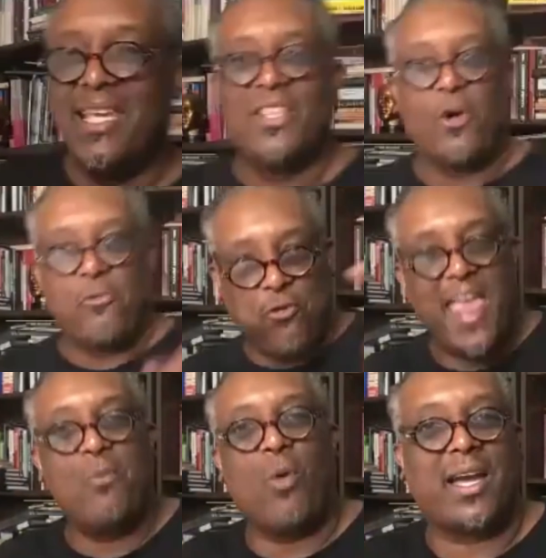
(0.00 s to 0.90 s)
The
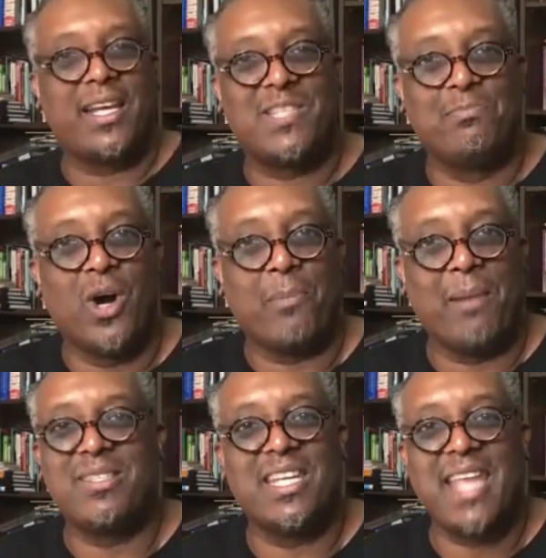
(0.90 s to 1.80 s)
framework of this book,
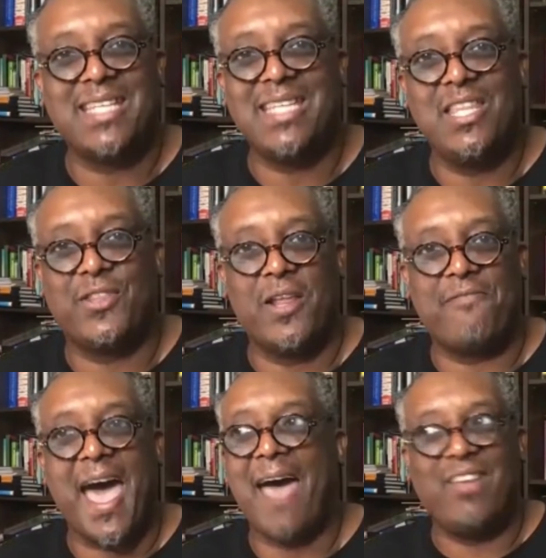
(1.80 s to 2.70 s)
published in
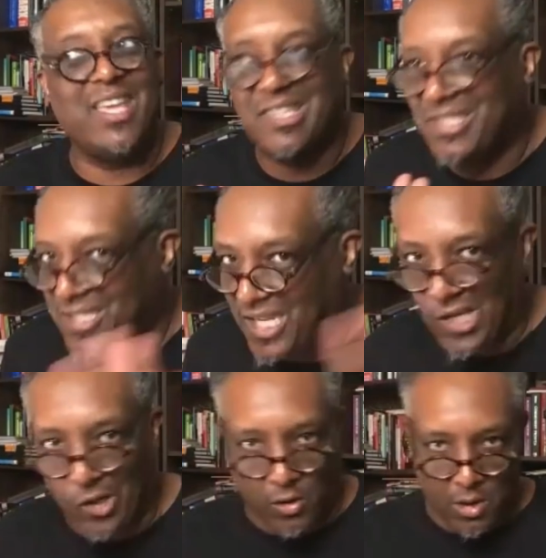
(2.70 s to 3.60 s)
1935, is
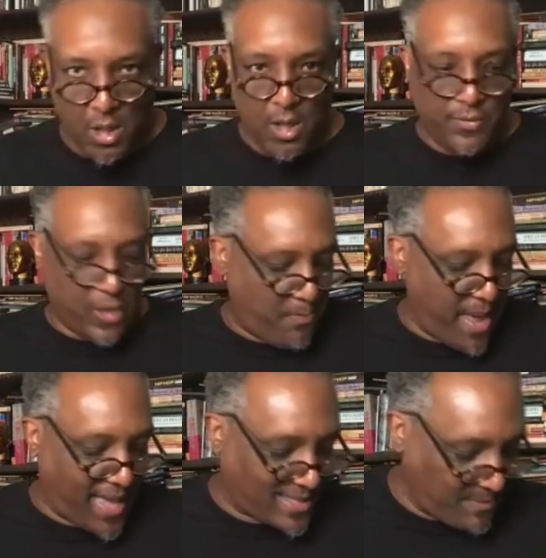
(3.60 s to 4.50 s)
still the
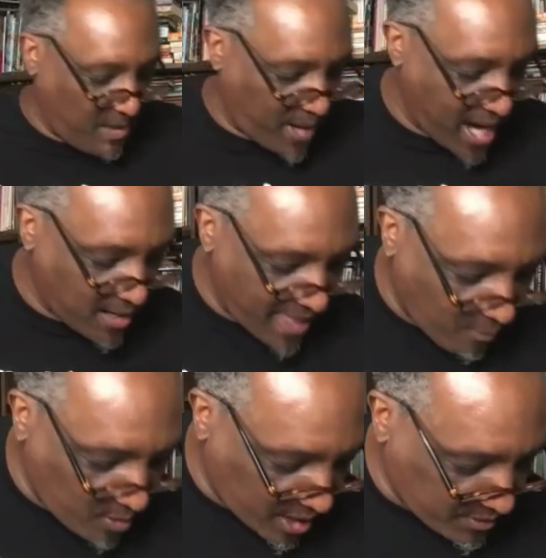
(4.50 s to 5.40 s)
best. Let me pair
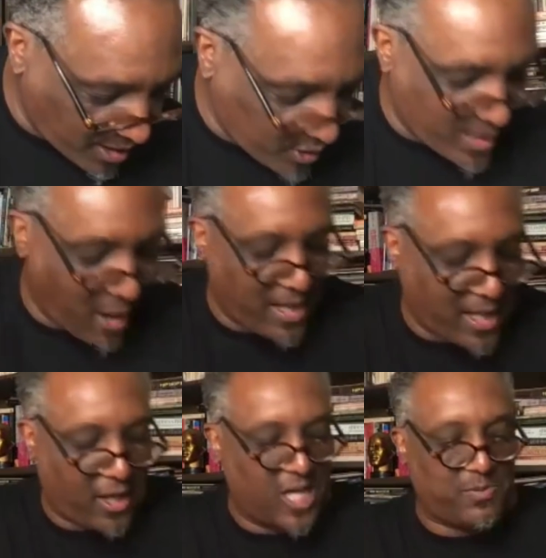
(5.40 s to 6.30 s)
that with another one I would
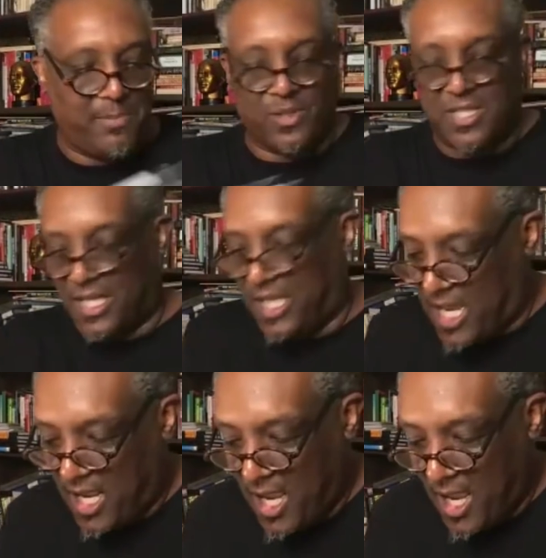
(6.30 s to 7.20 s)
encourage people to
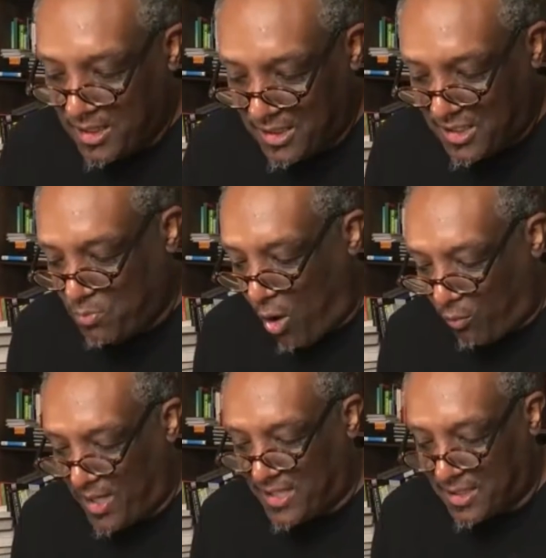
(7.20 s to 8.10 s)
get. This is more
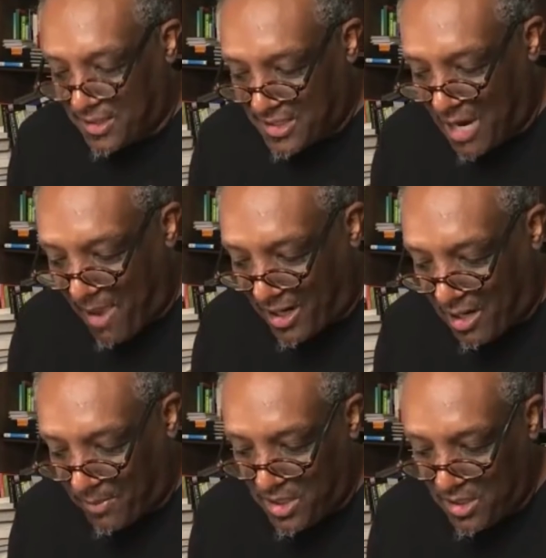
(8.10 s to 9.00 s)
recent. This came out a
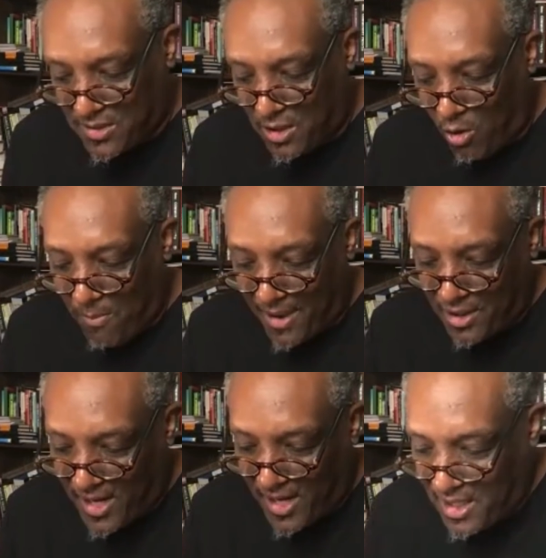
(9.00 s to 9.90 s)
couple of years ago by the
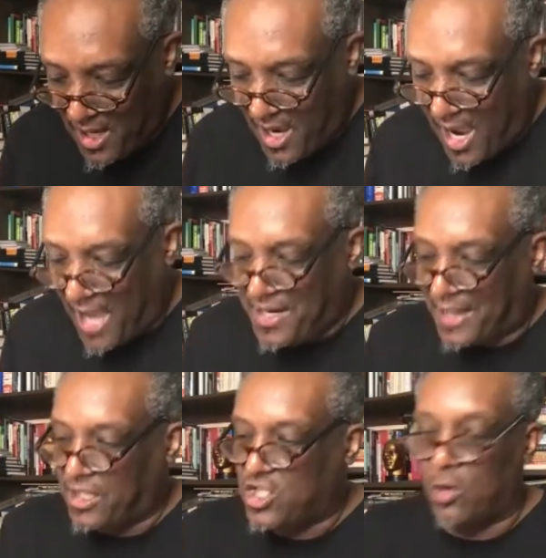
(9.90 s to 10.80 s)
great
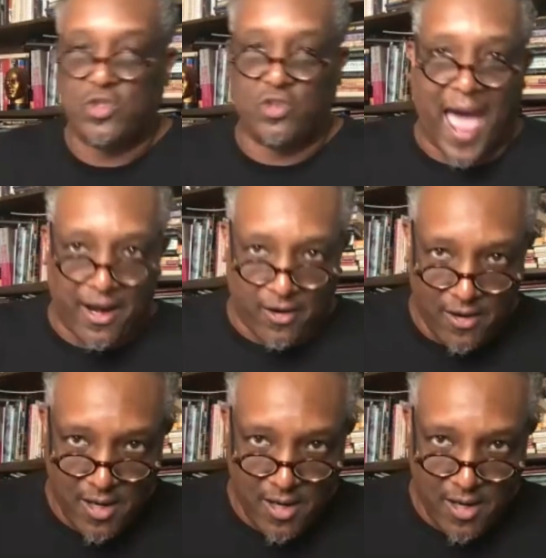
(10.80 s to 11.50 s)
Dr. Joe Trotter.